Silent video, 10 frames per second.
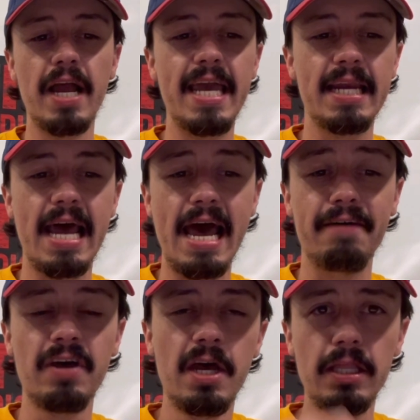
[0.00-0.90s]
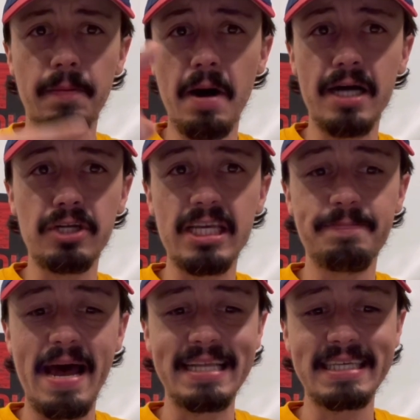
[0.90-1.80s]
eight and a half. The Padres
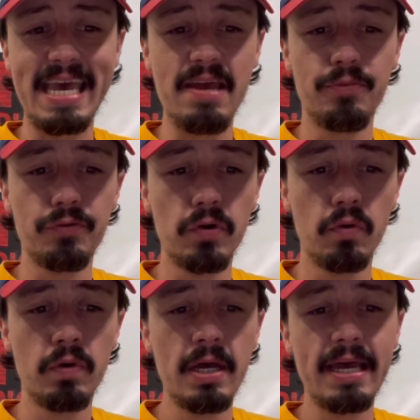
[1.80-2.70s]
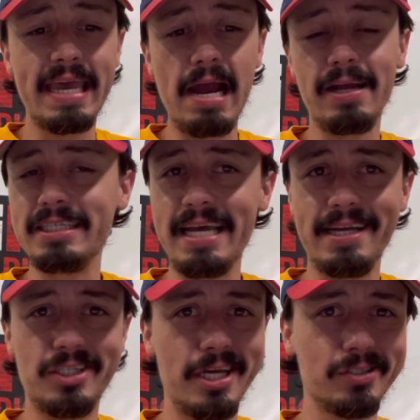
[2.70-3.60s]
bats came through. Gary
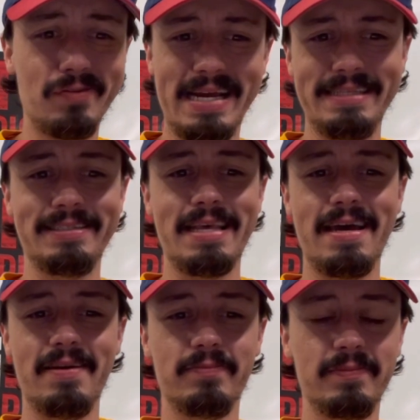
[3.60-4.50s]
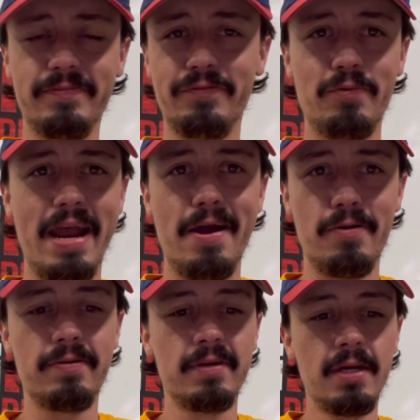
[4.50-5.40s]
Sanchez, grand slam,
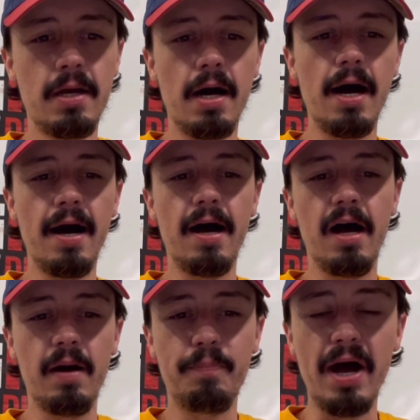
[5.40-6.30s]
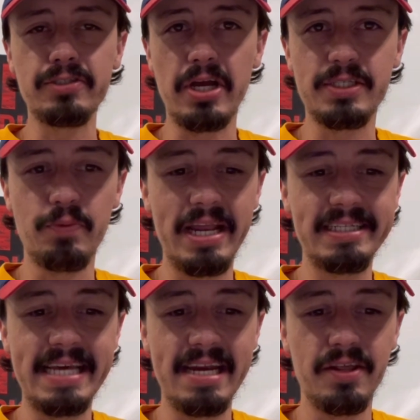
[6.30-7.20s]
rare. Uh, Padres win
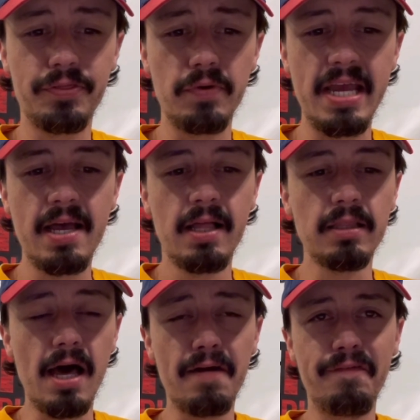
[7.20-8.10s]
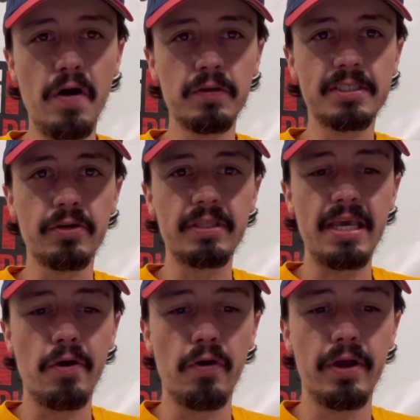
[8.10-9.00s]
10 to 3. A lot of folks took
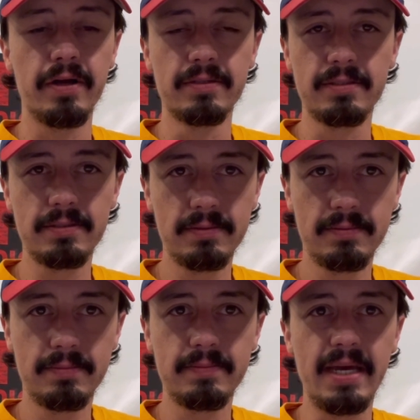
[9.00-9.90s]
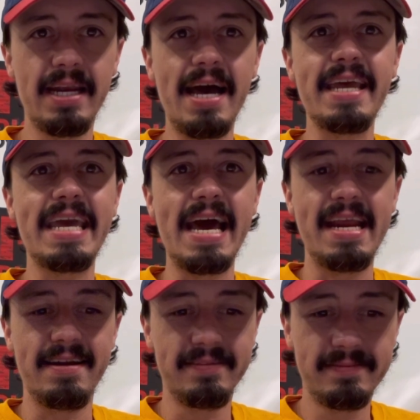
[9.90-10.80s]
the Orioles. And I get it.